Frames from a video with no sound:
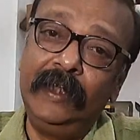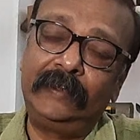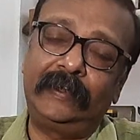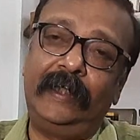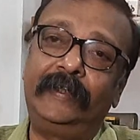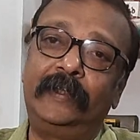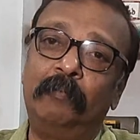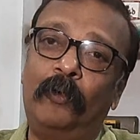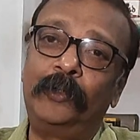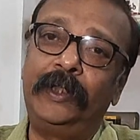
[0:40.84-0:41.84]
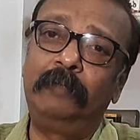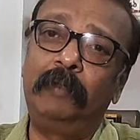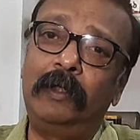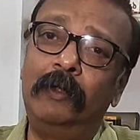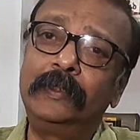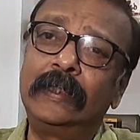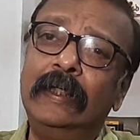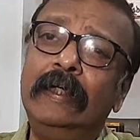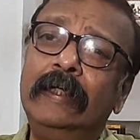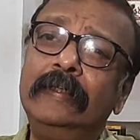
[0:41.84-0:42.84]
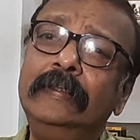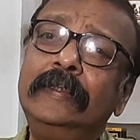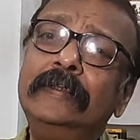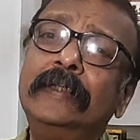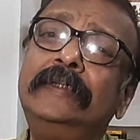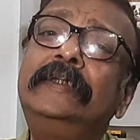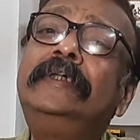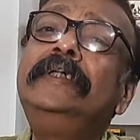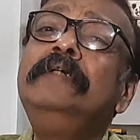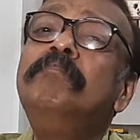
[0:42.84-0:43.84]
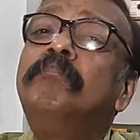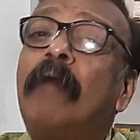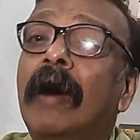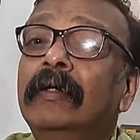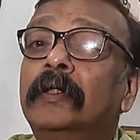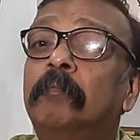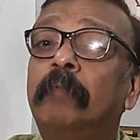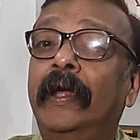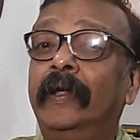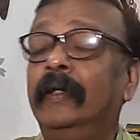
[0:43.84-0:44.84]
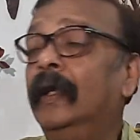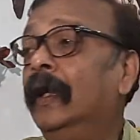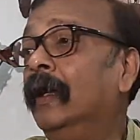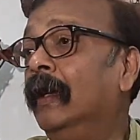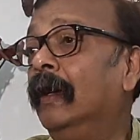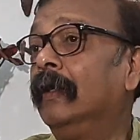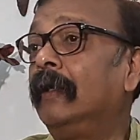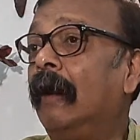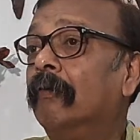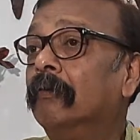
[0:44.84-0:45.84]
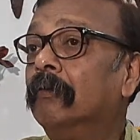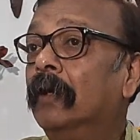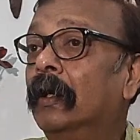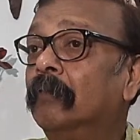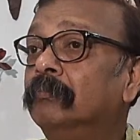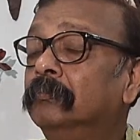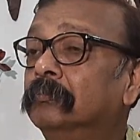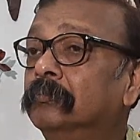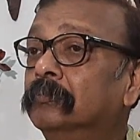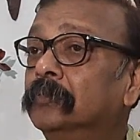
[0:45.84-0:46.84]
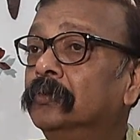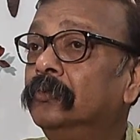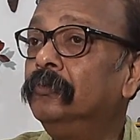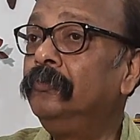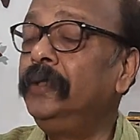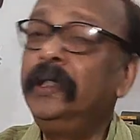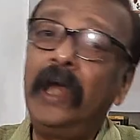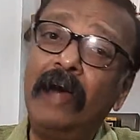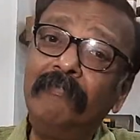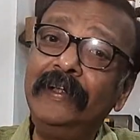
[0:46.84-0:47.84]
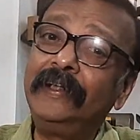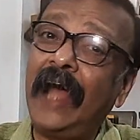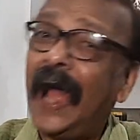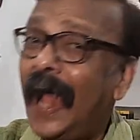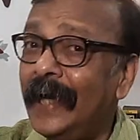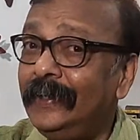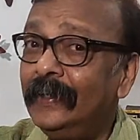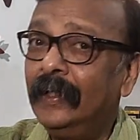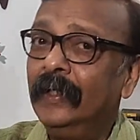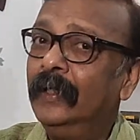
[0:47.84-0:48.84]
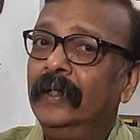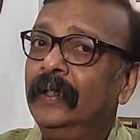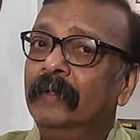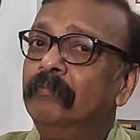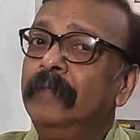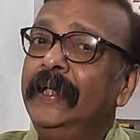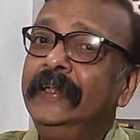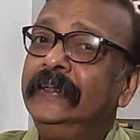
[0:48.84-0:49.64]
excited about it because this is a steampunk pen. Now, we haven't had many